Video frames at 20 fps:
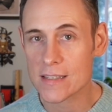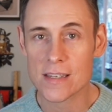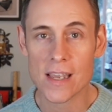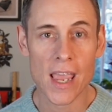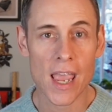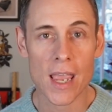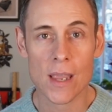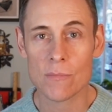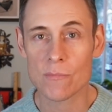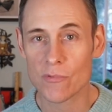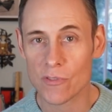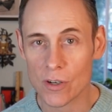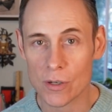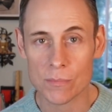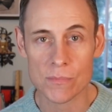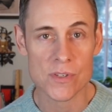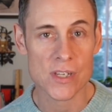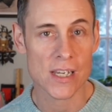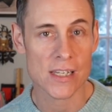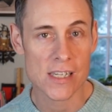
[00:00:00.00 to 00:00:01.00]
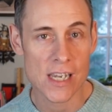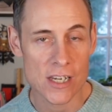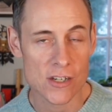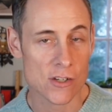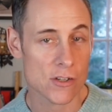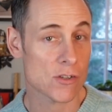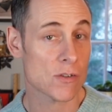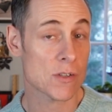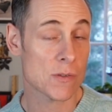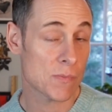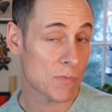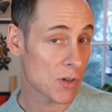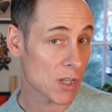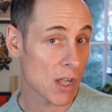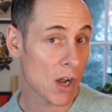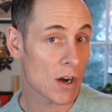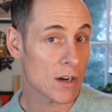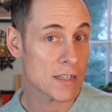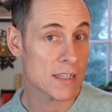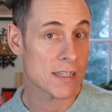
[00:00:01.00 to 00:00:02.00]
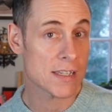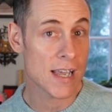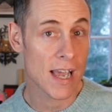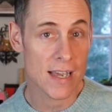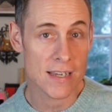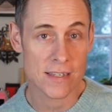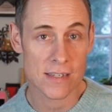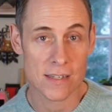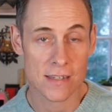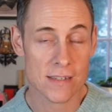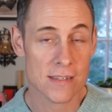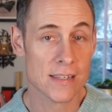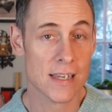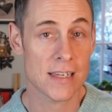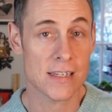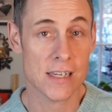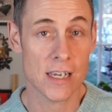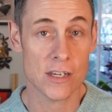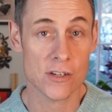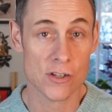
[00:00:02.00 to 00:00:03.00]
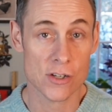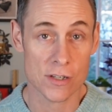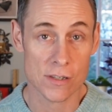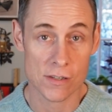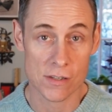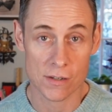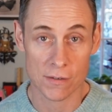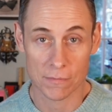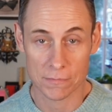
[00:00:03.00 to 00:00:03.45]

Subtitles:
came from citations. So it's really hard to test citations.